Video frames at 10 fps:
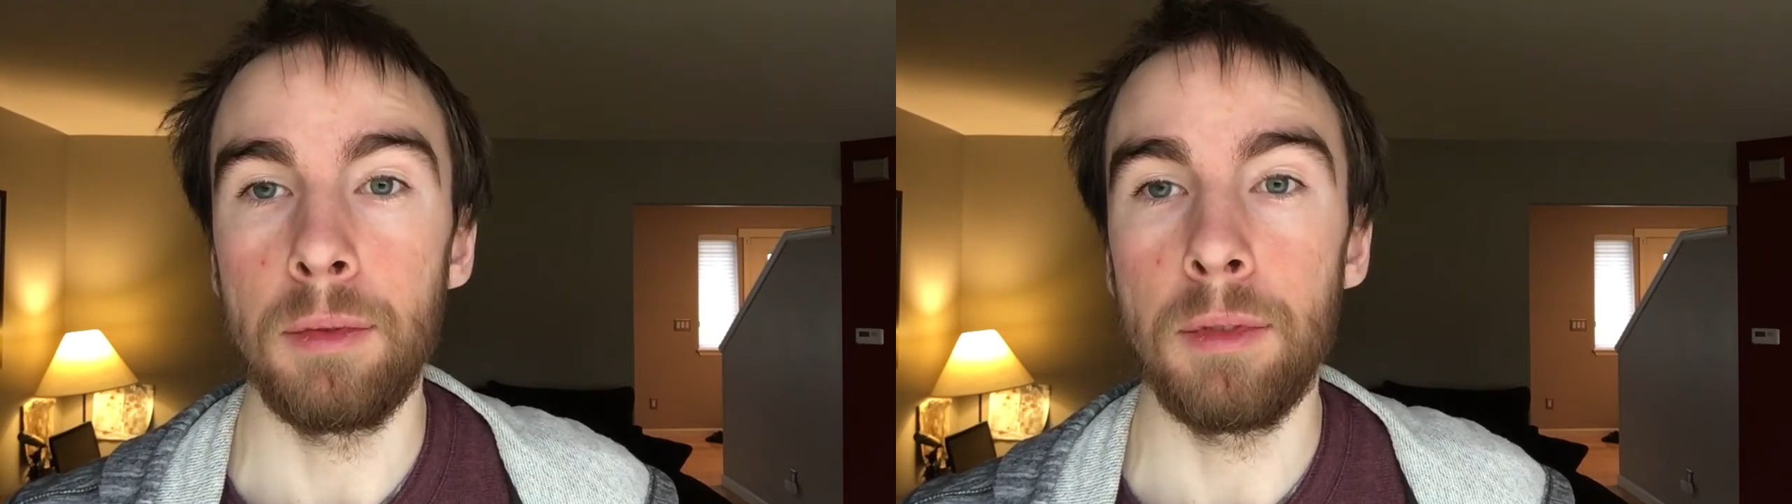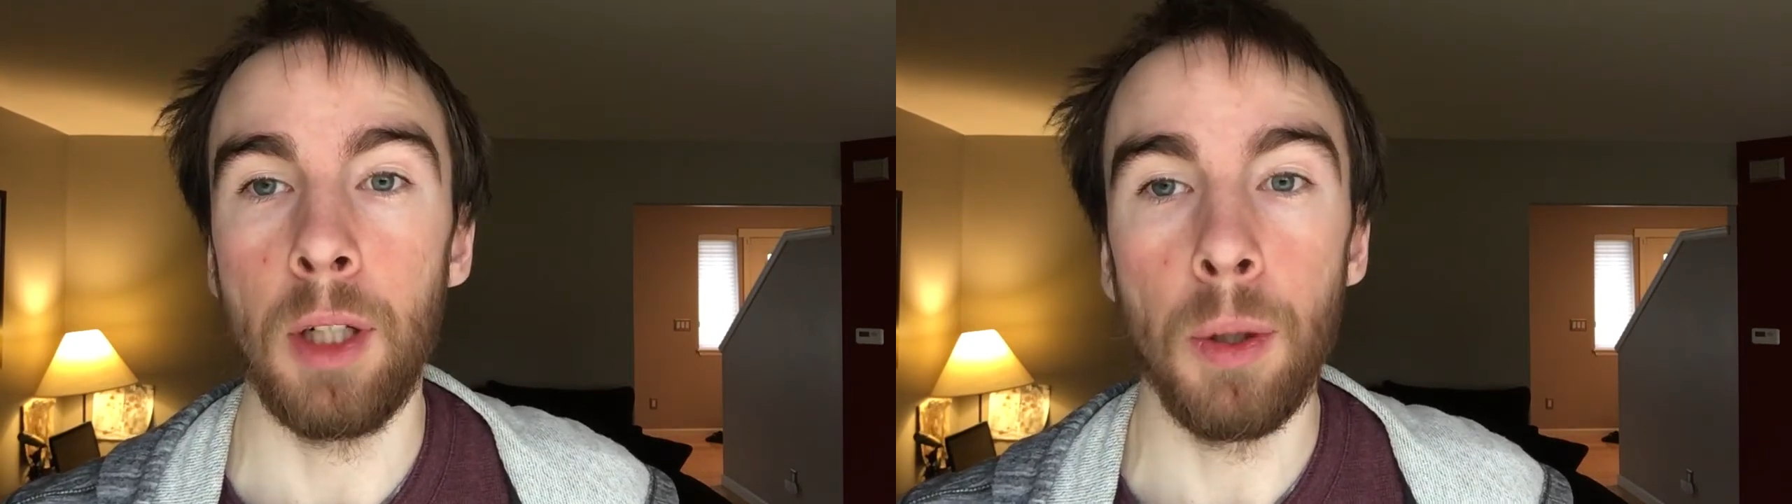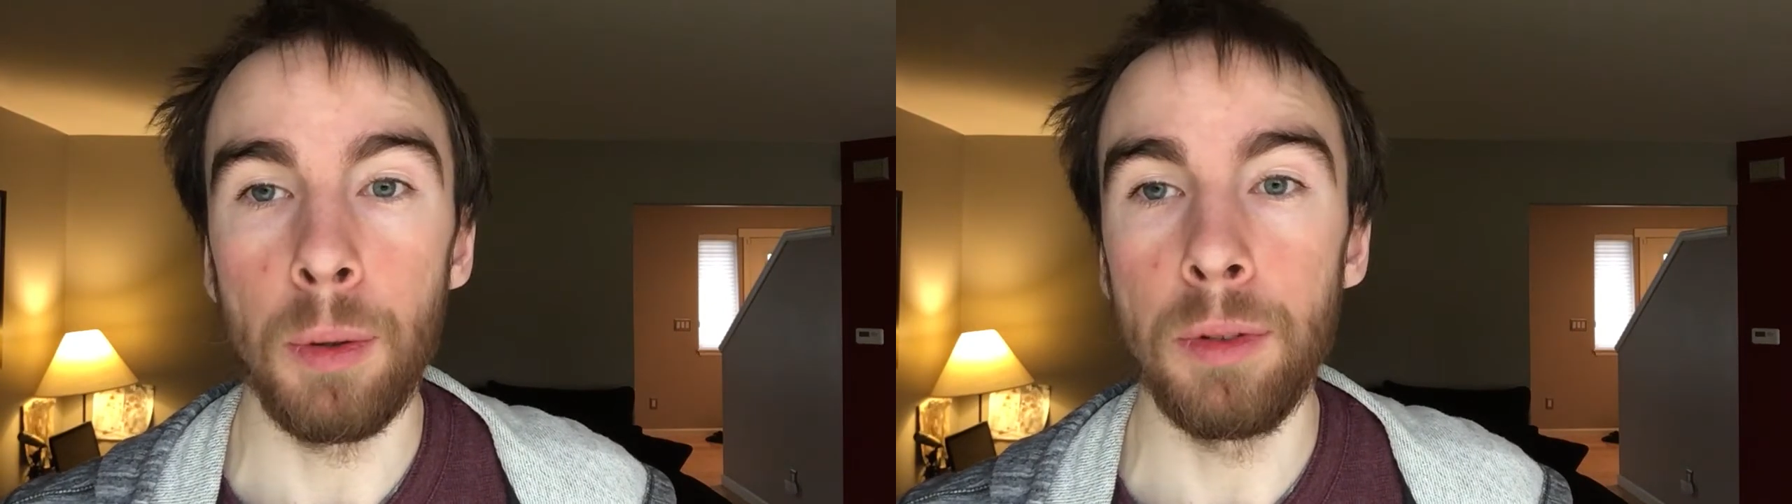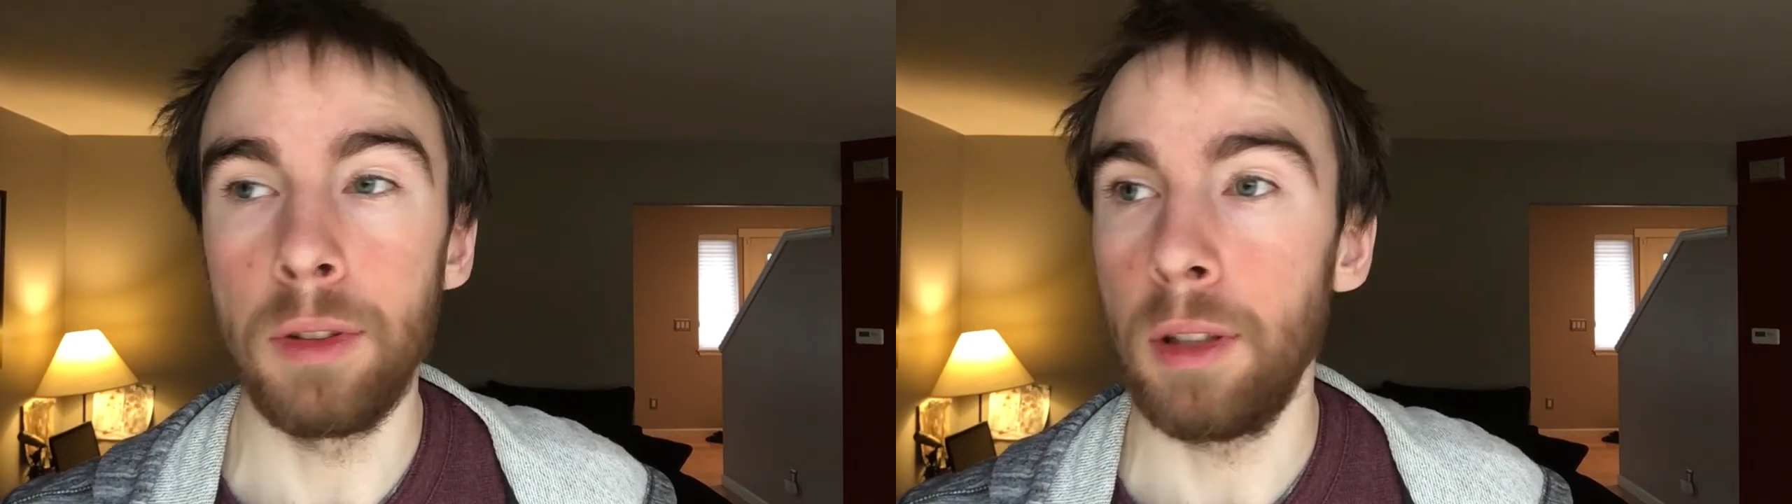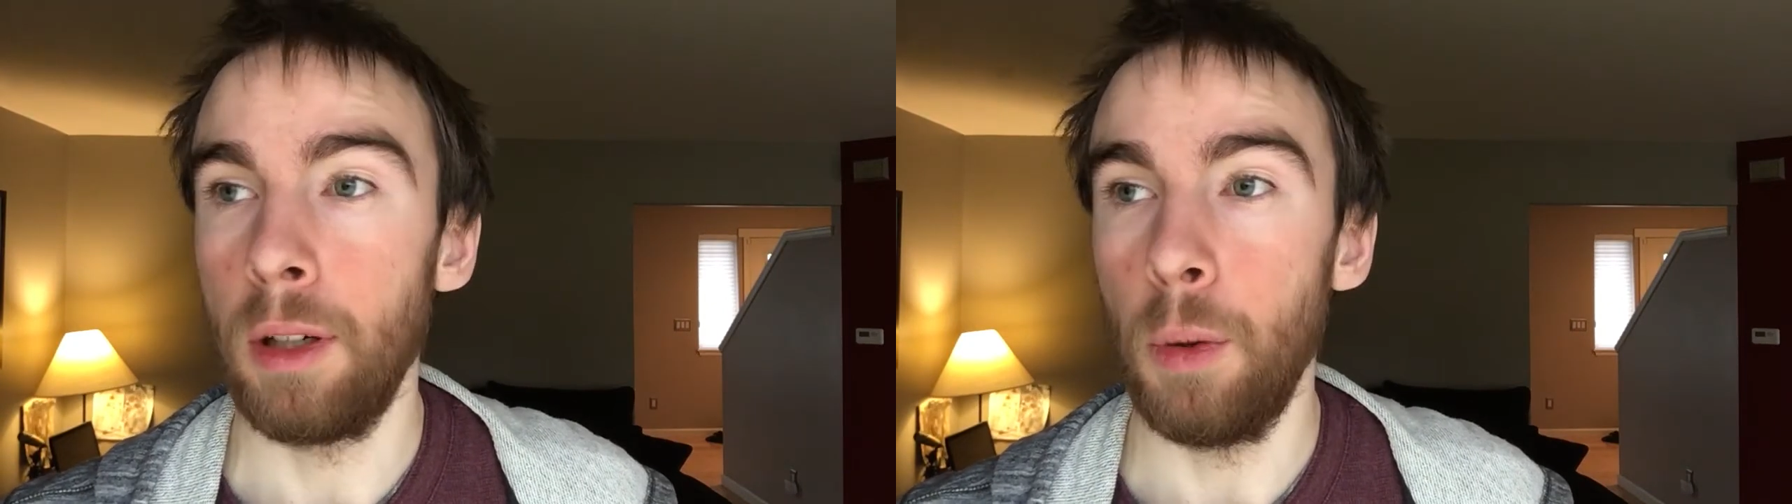cold
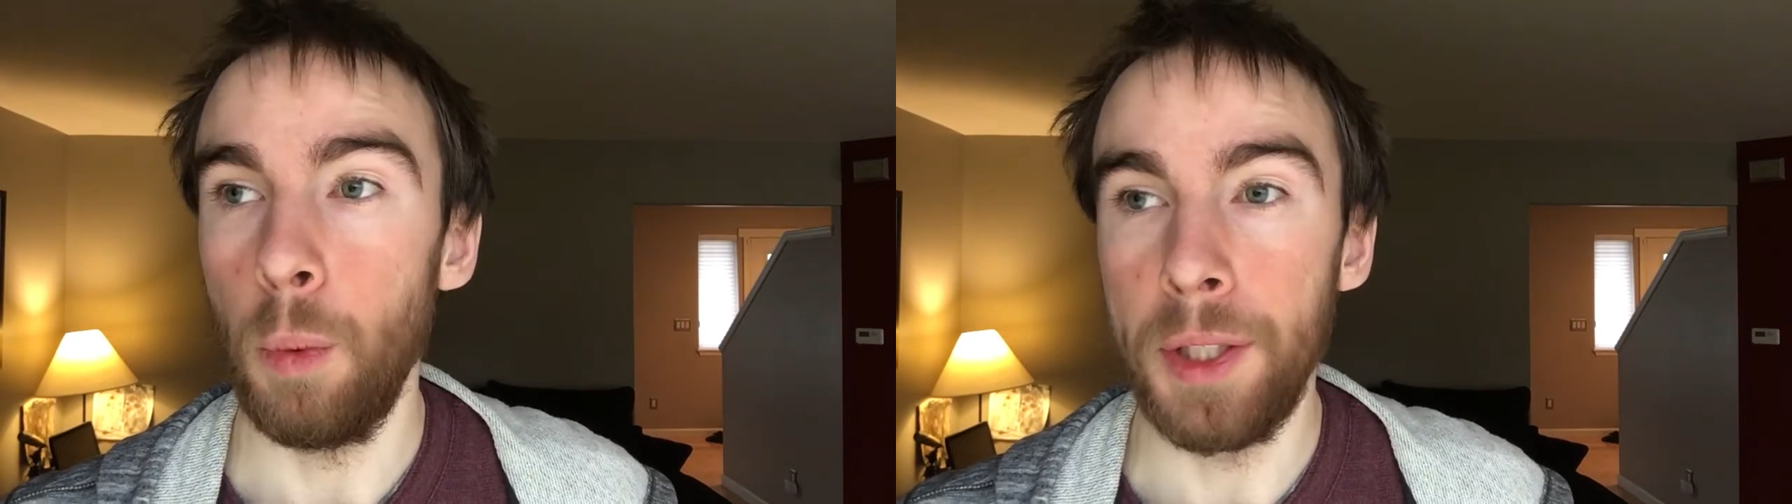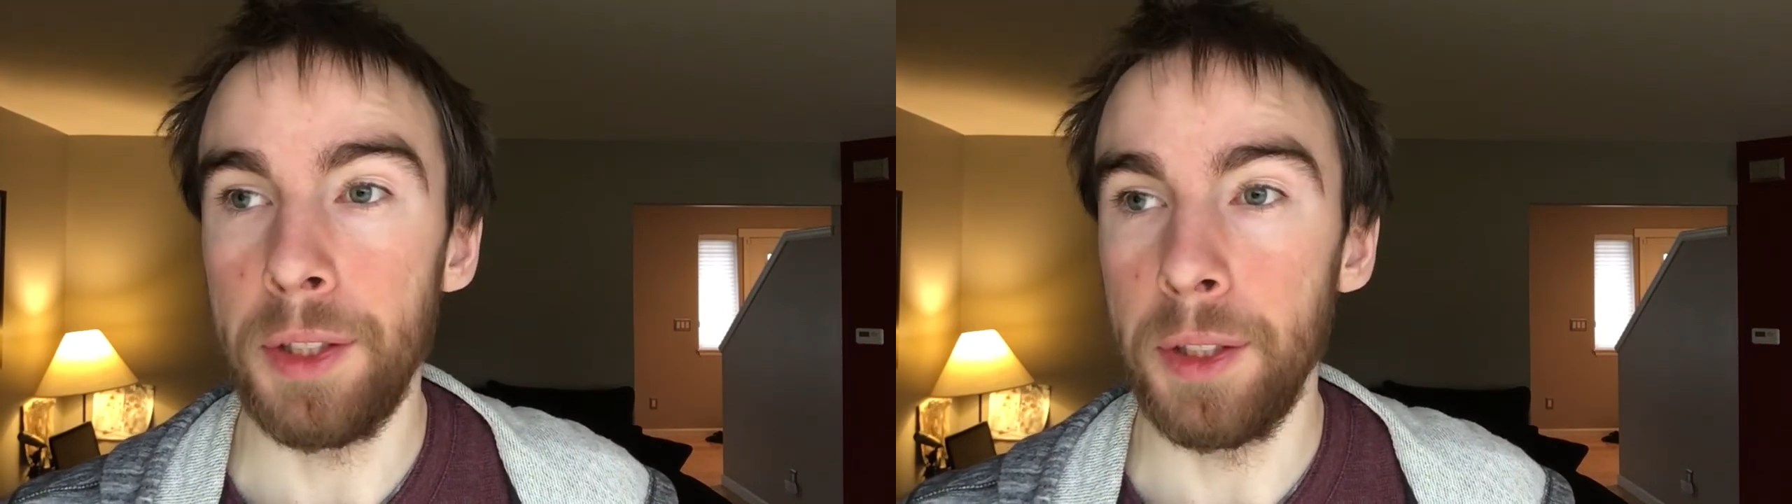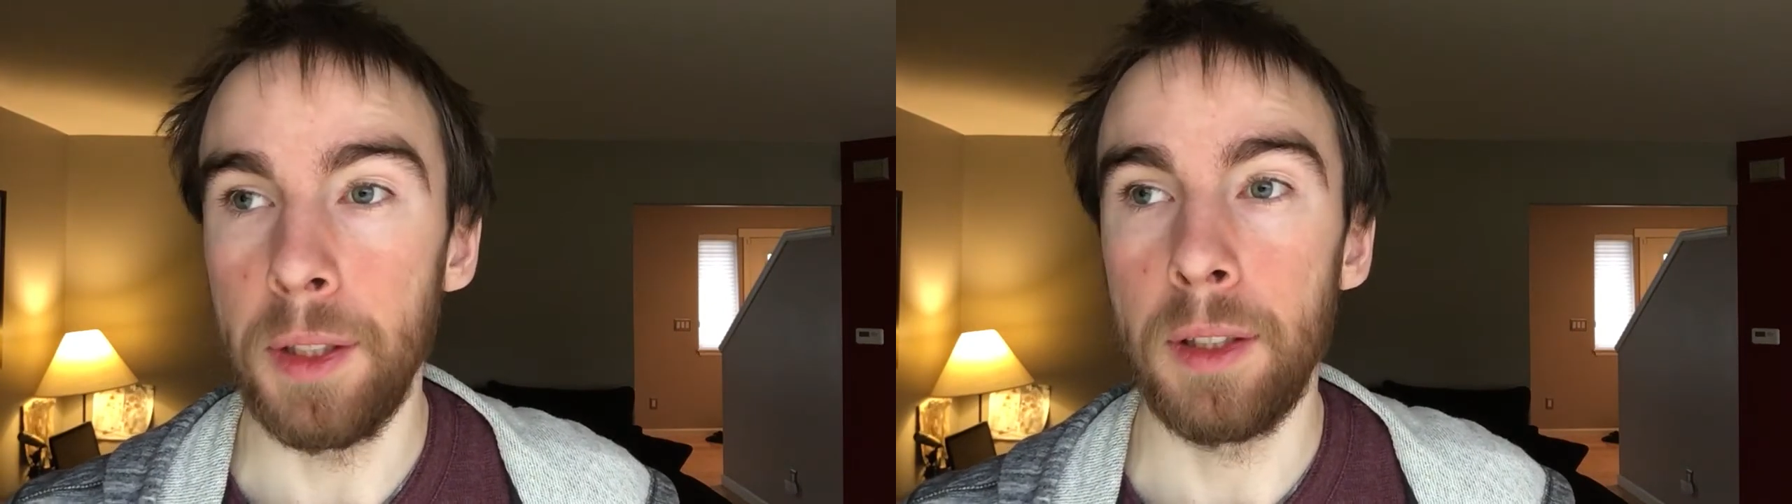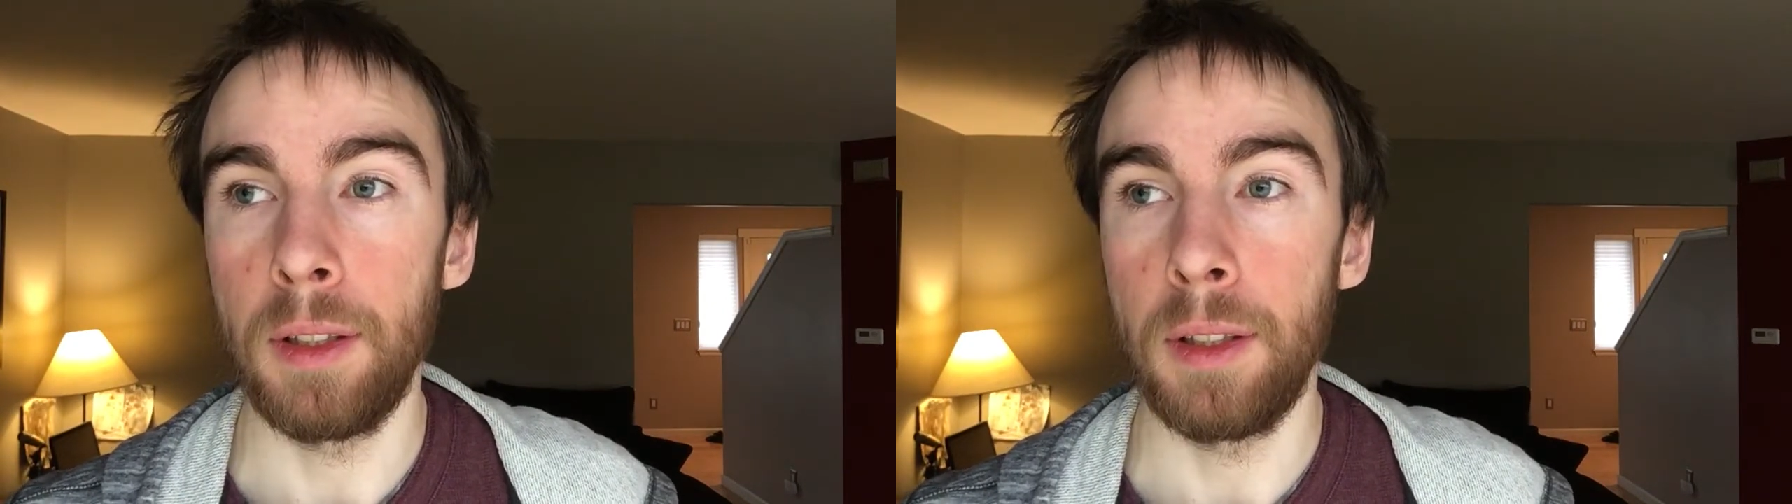winter.